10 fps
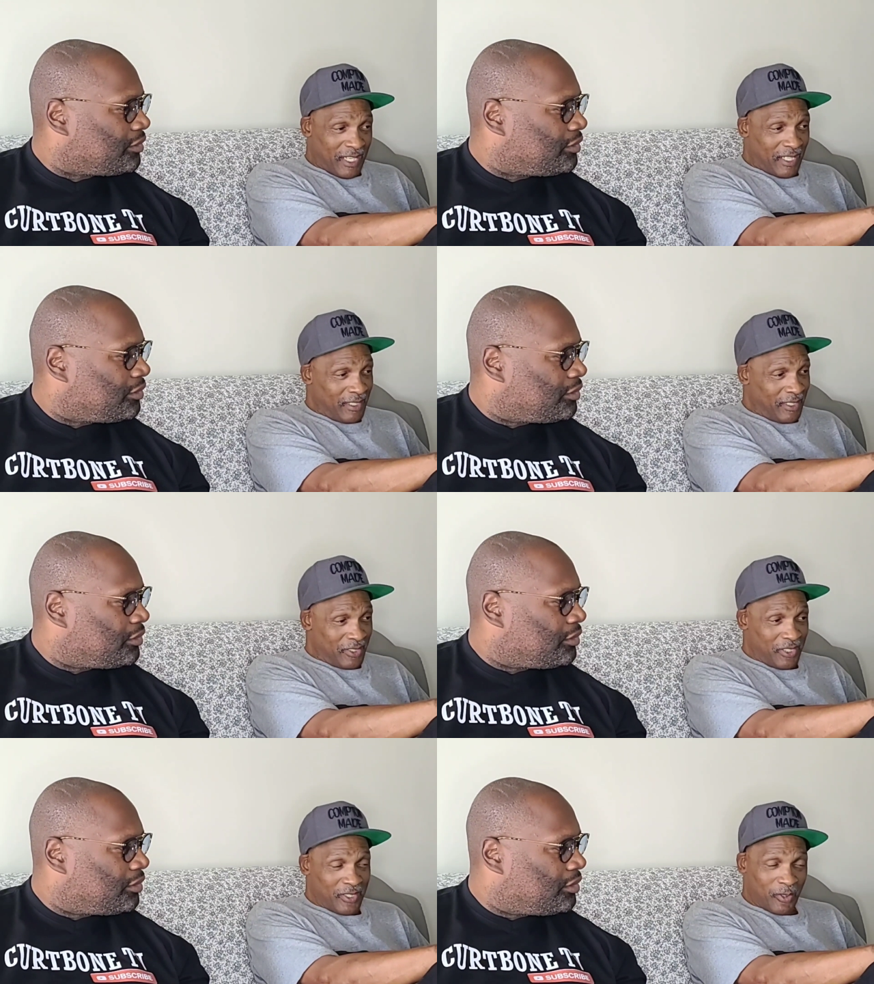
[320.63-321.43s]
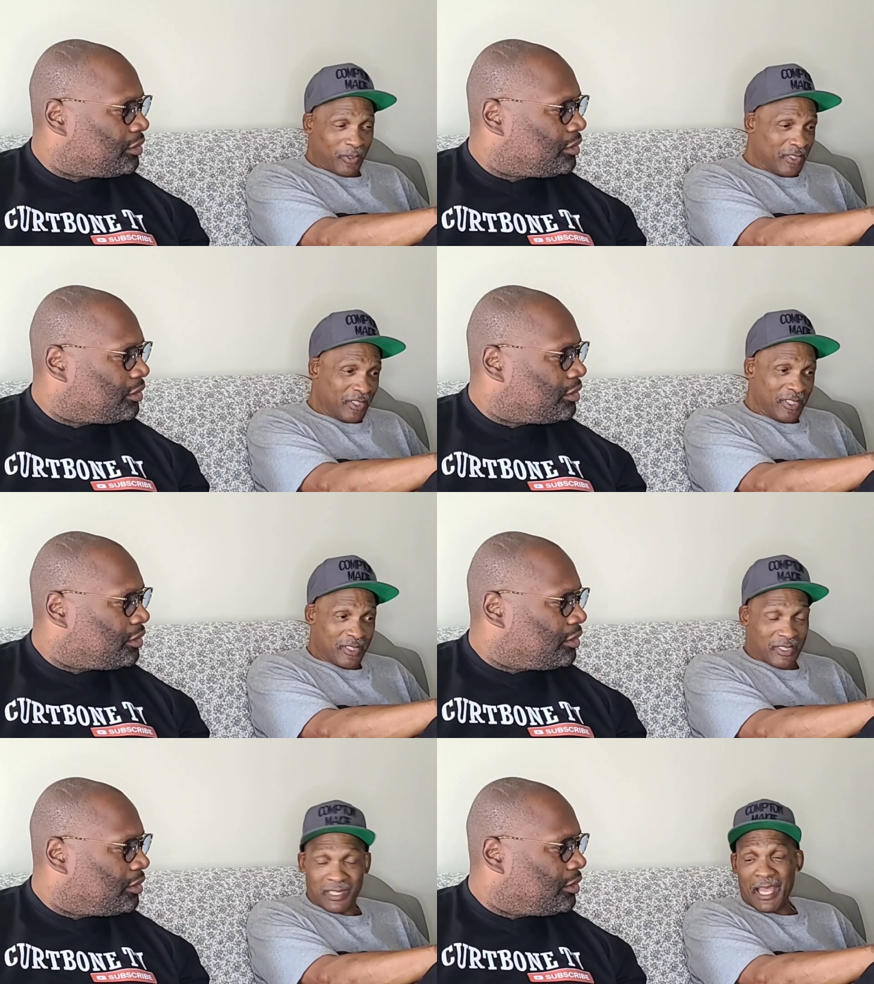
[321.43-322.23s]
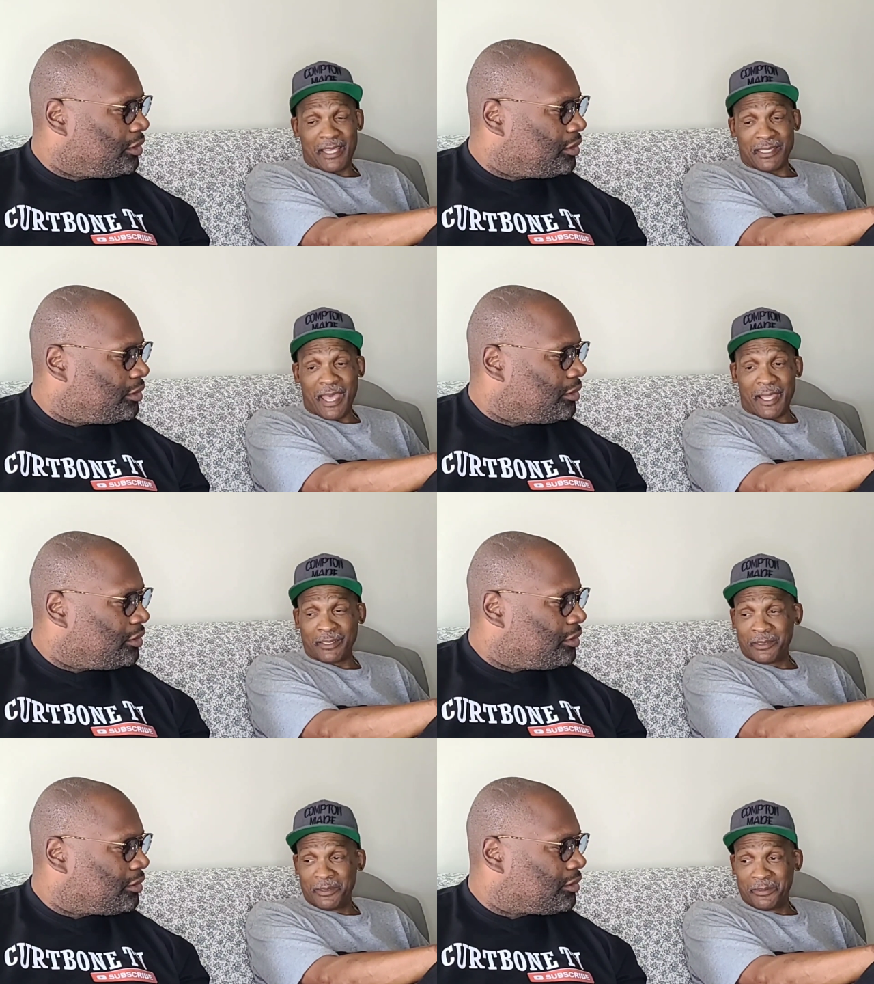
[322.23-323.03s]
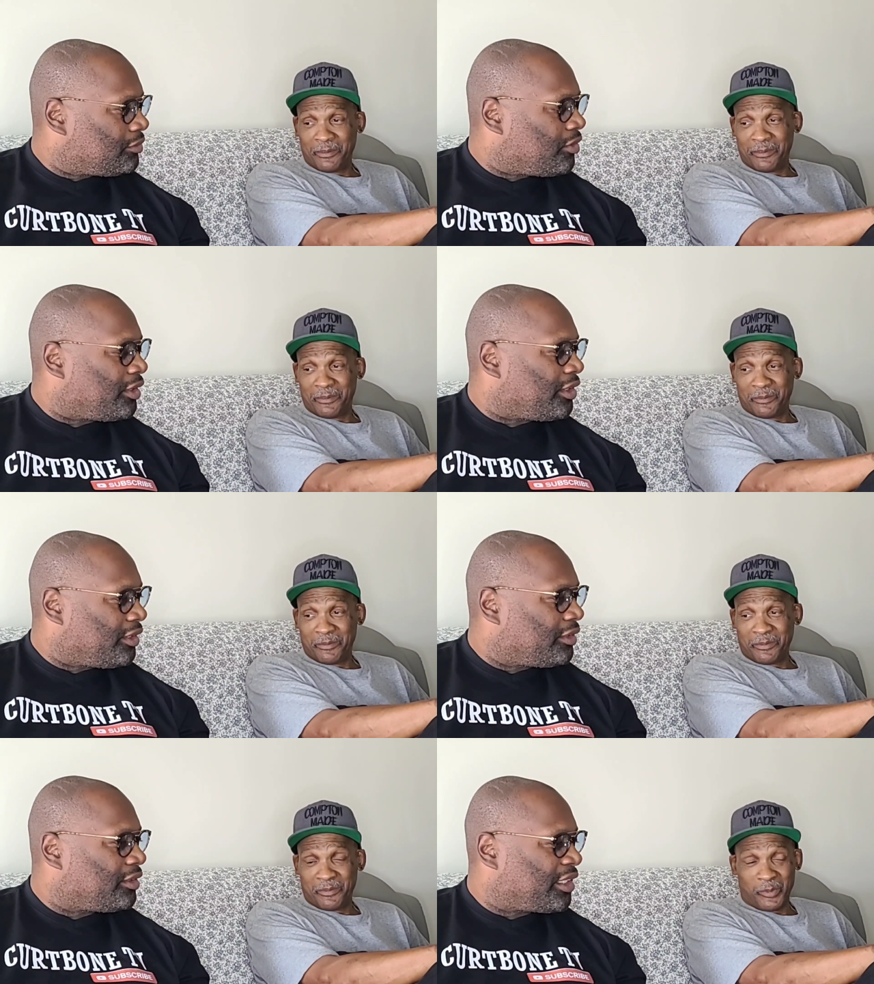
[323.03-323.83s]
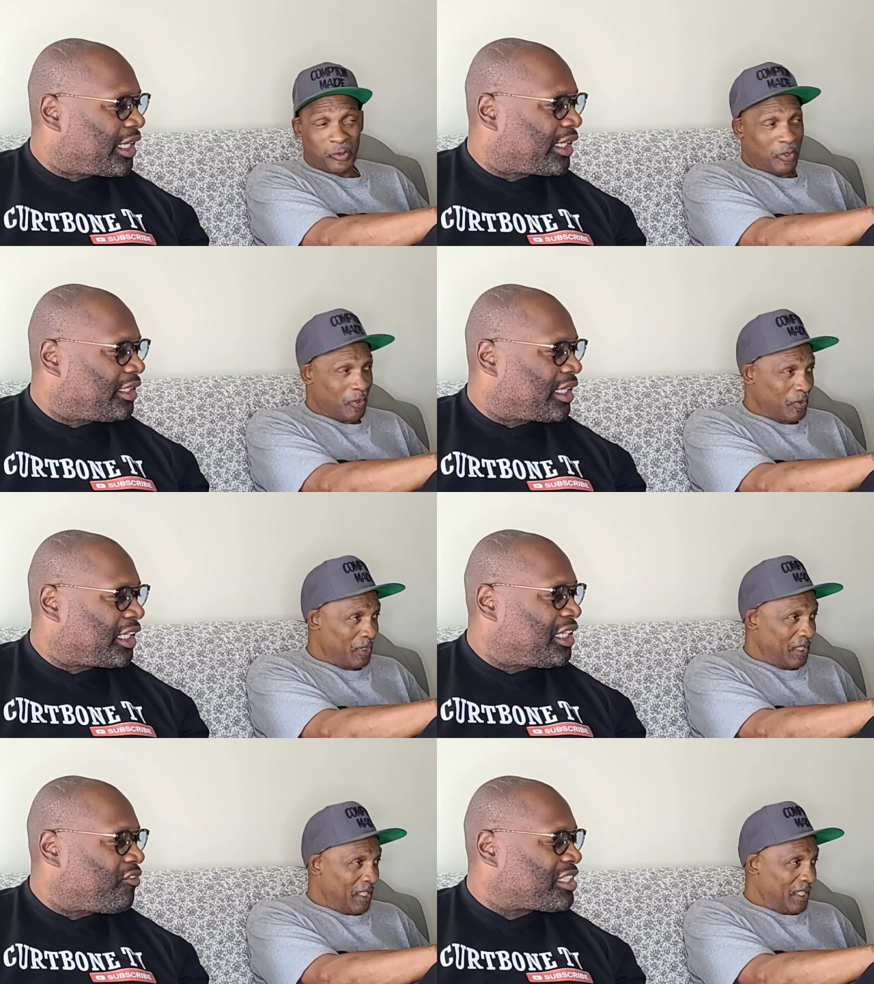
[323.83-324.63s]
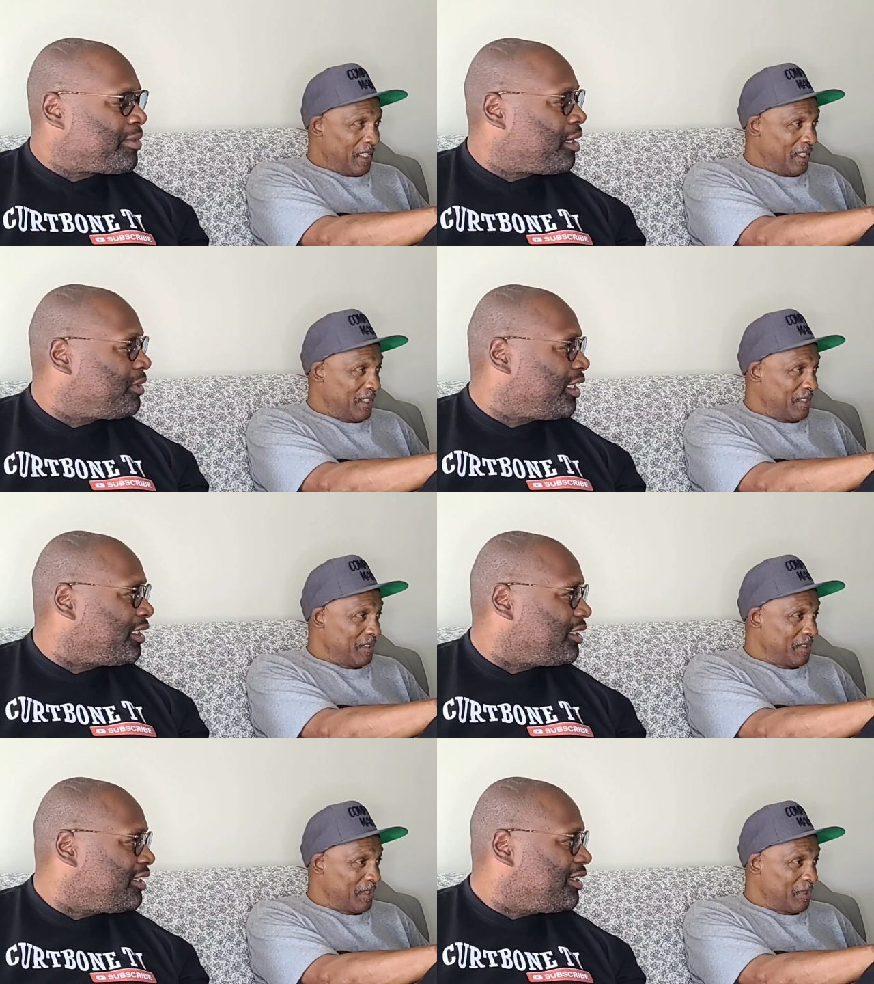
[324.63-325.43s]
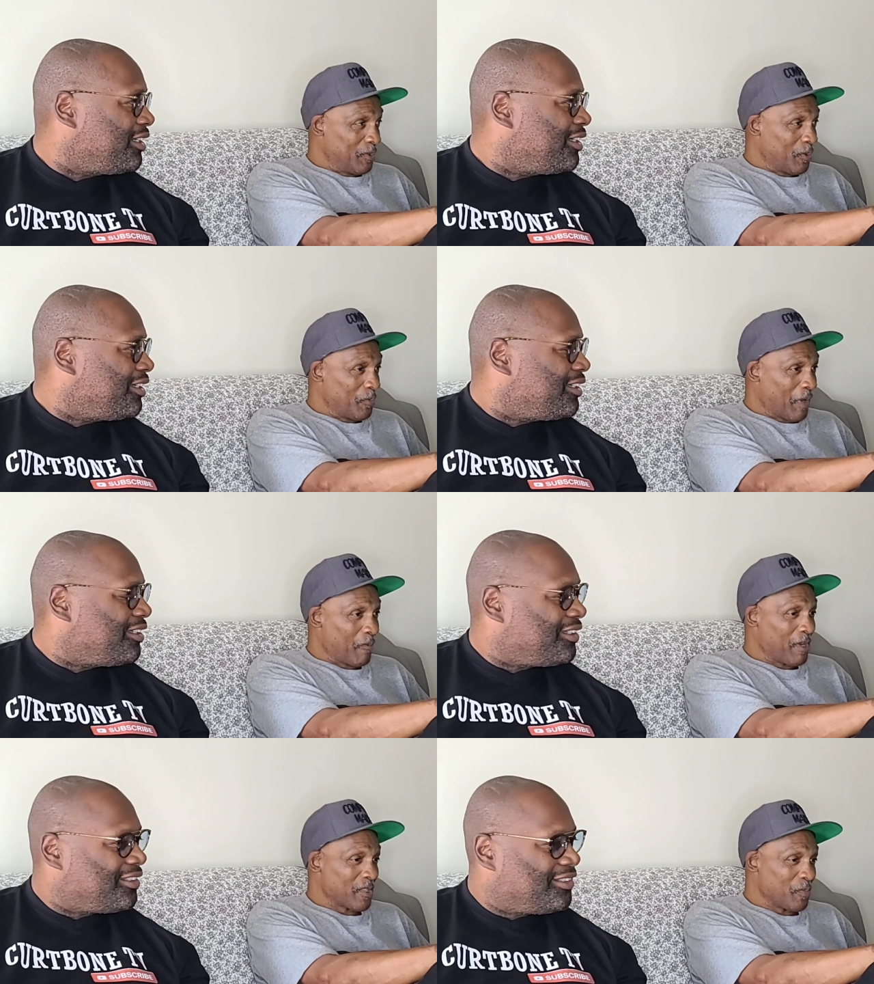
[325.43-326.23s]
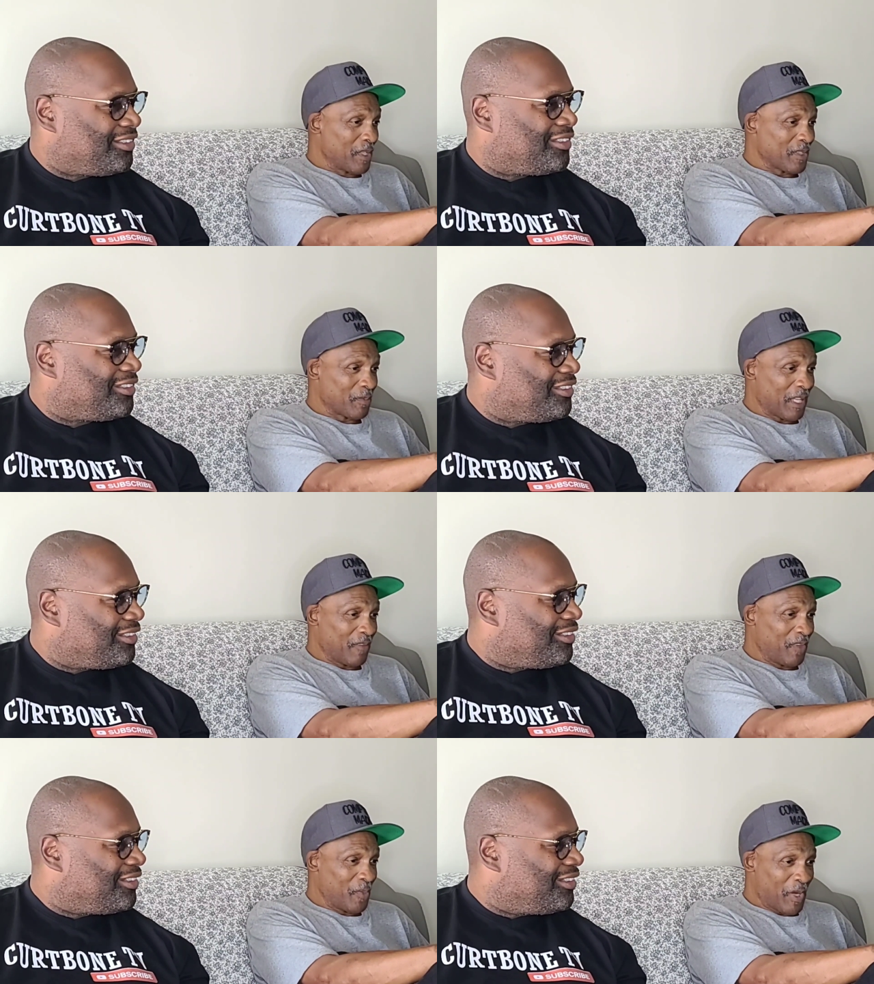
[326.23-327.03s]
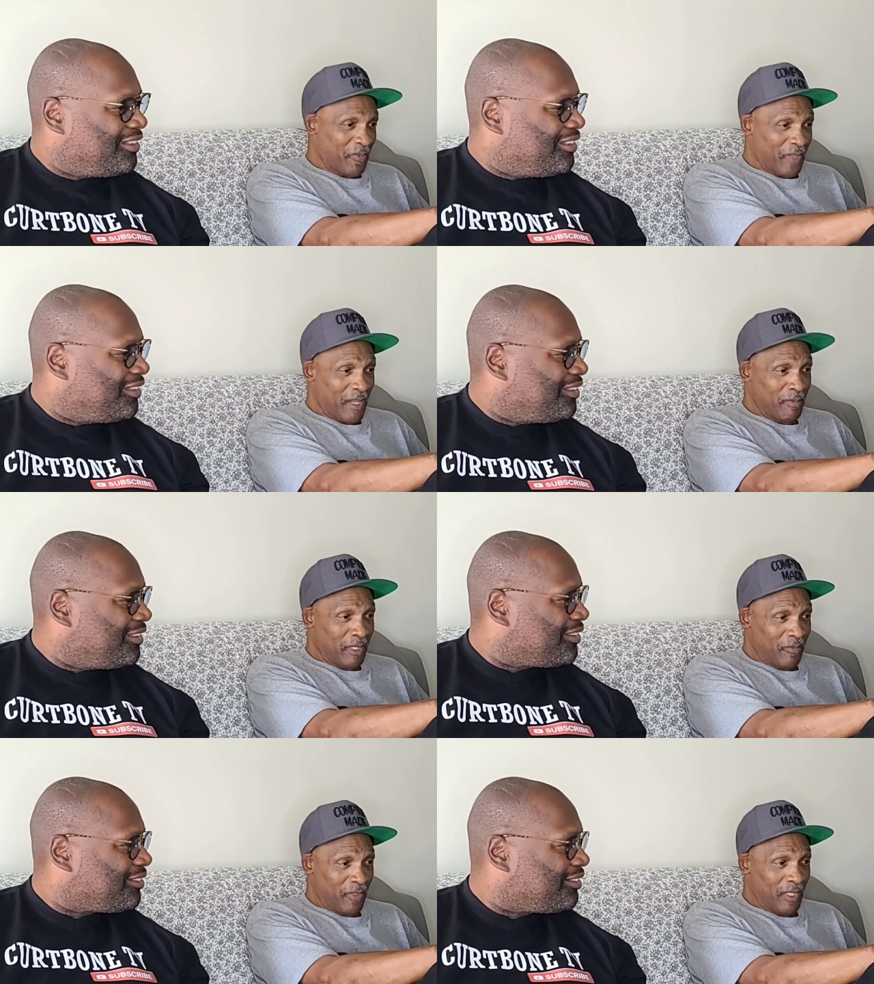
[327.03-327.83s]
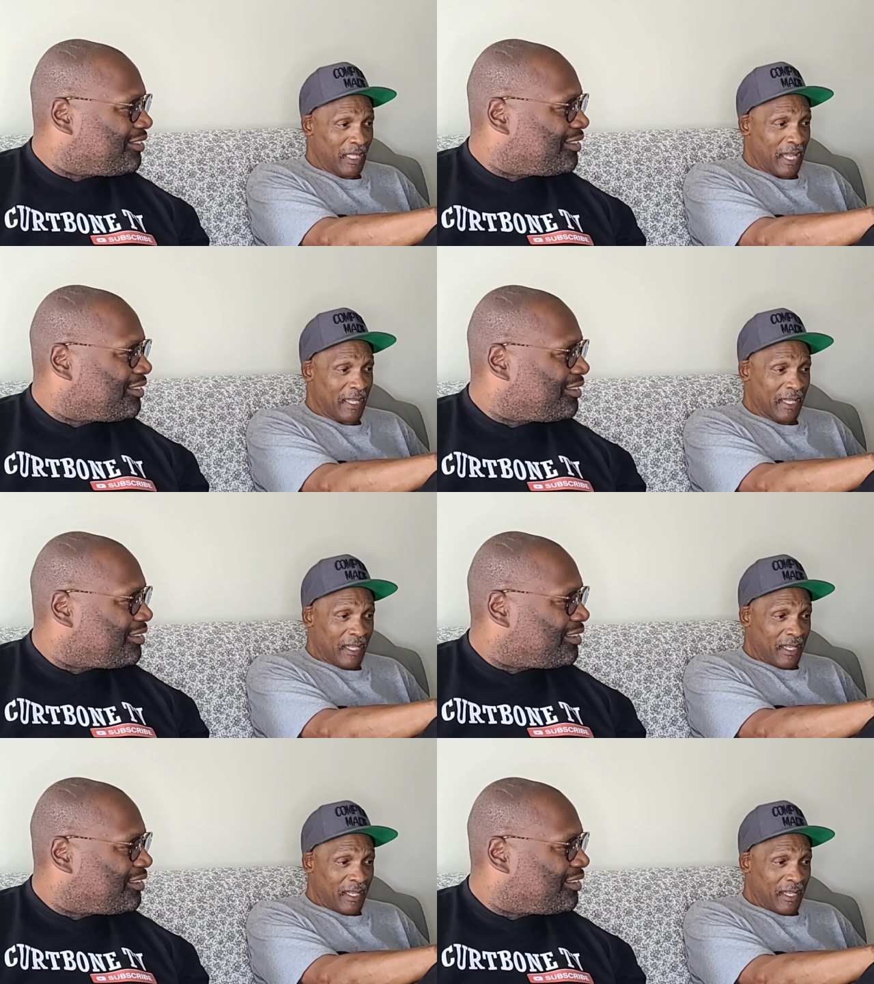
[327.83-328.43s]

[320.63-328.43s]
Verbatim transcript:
Speaker 1: in our hood, the G is only as good as his last act yeah. You know, keep that resume
Speaker 2: updated. You know, my
Speaker 1: resume is updated via my family, via like